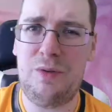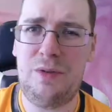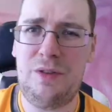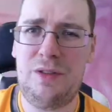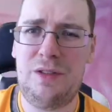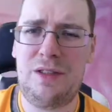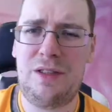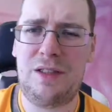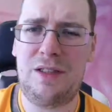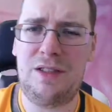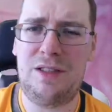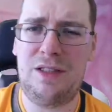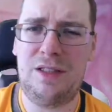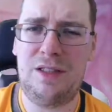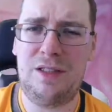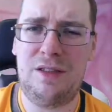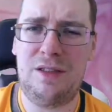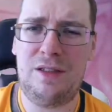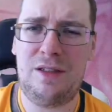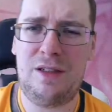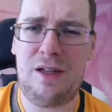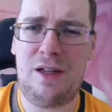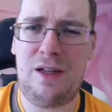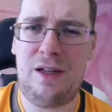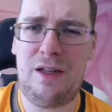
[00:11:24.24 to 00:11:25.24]
would
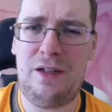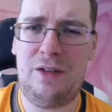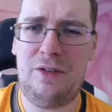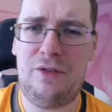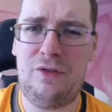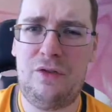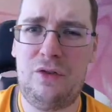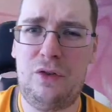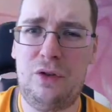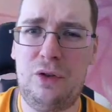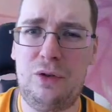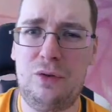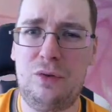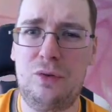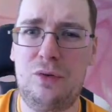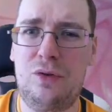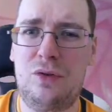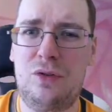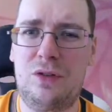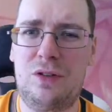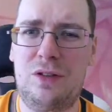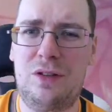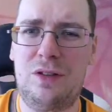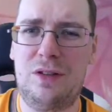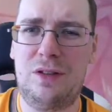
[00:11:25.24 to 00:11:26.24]
consider a foil
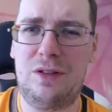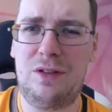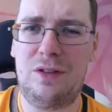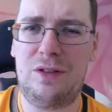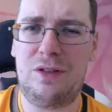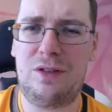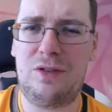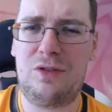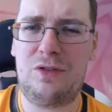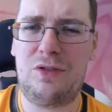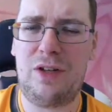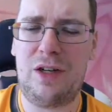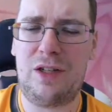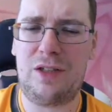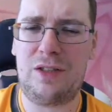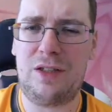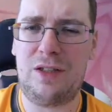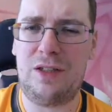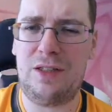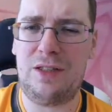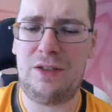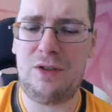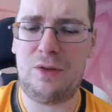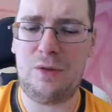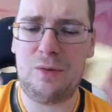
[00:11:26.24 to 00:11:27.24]
cracked
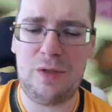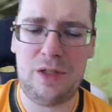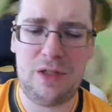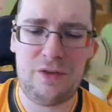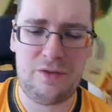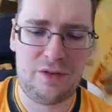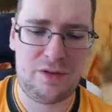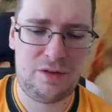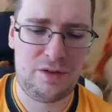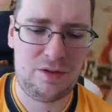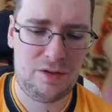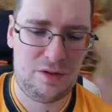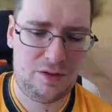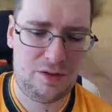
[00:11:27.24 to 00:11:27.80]
ice or whatever.